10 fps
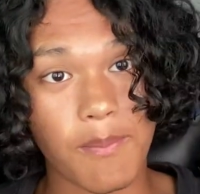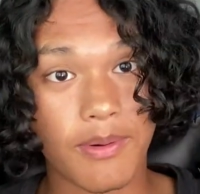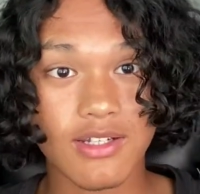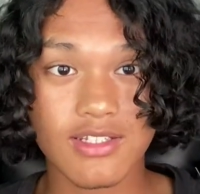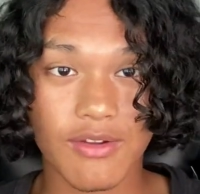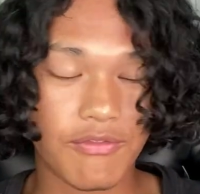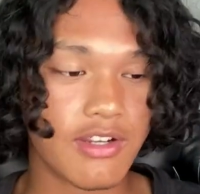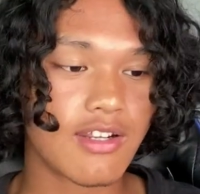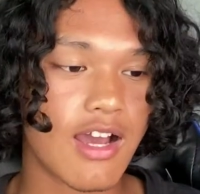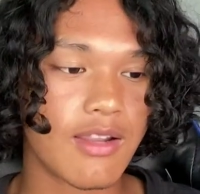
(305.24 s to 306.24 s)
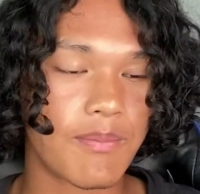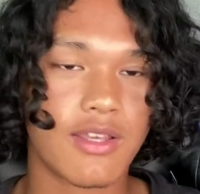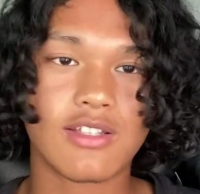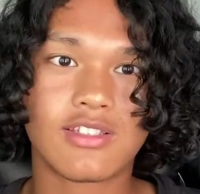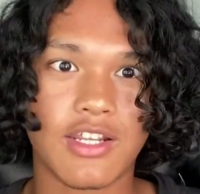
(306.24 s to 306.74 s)
but fear not,
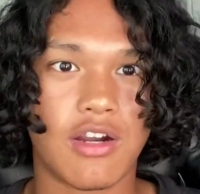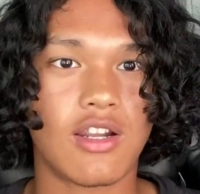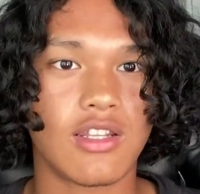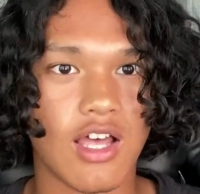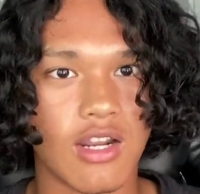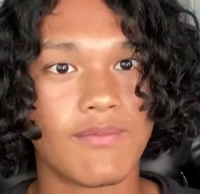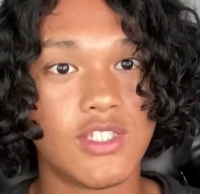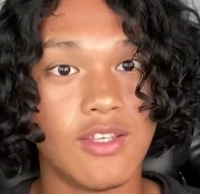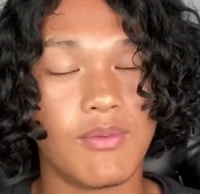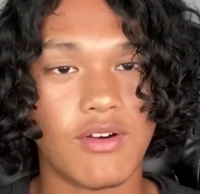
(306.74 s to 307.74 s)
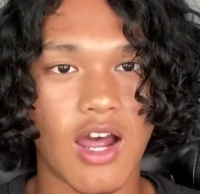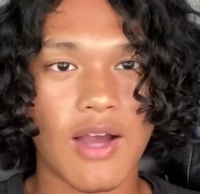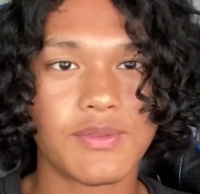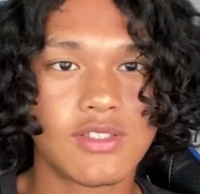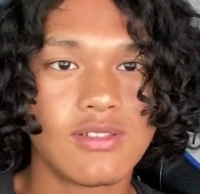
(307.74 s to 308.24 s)
because there are a lot of cheaper
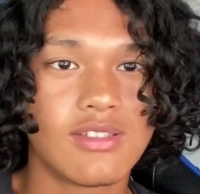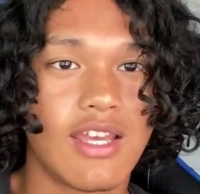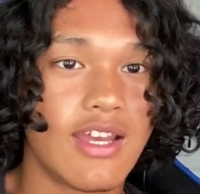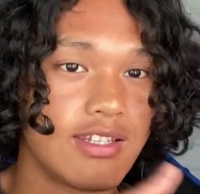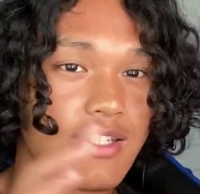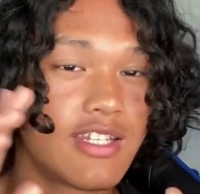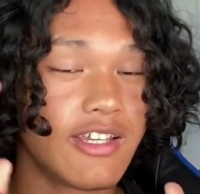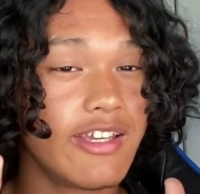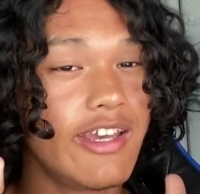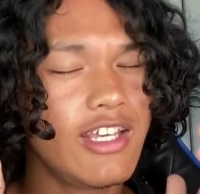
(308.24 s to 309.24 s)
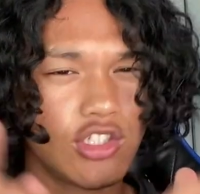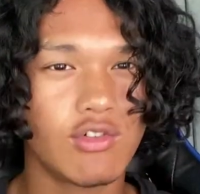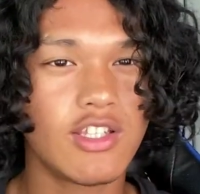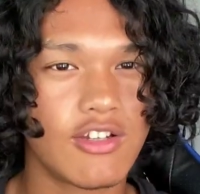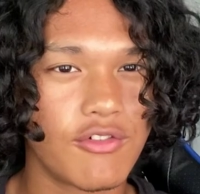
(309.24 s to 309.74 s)
options that is
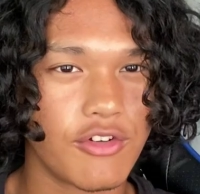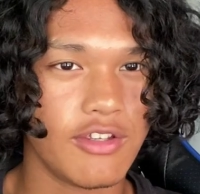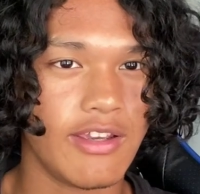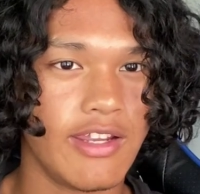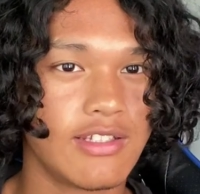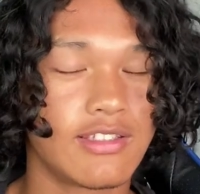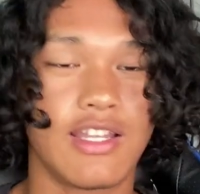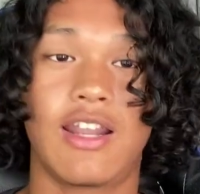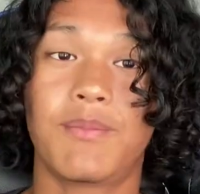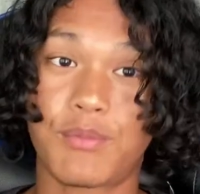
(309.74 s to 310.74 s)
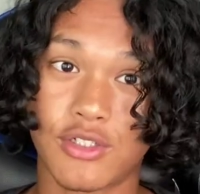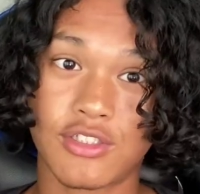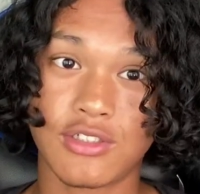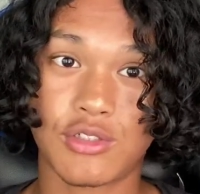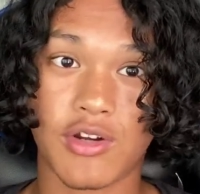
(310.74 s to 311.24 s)
really good for your hairs that I
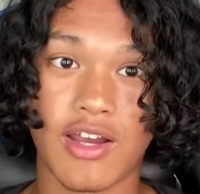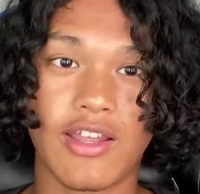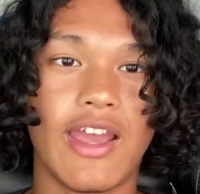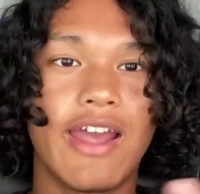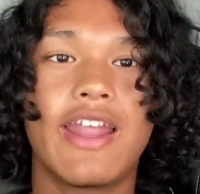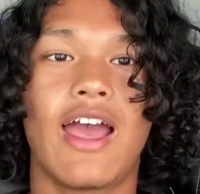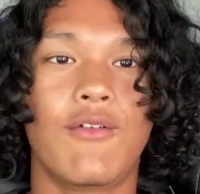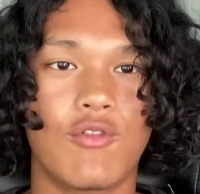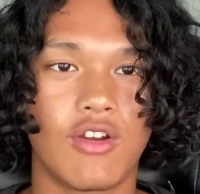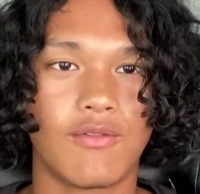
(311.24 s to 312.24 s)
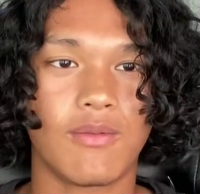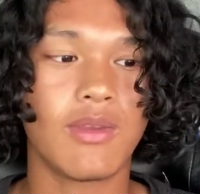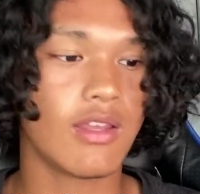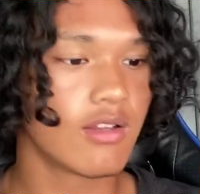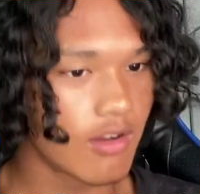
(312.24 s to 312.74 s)
personally tried and have worked for
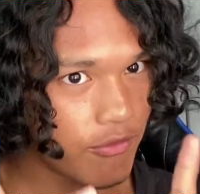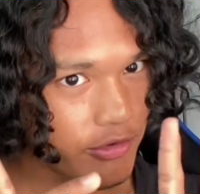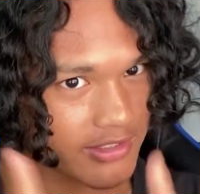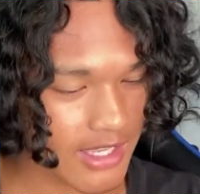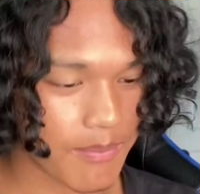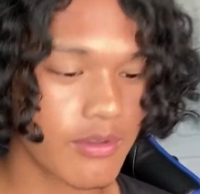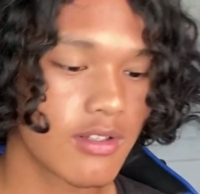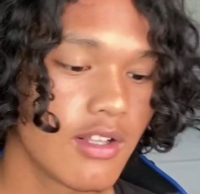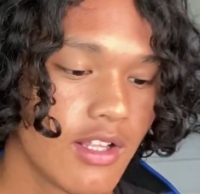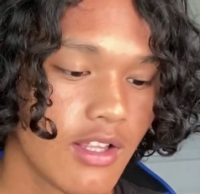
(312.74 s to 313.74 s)
me. For example,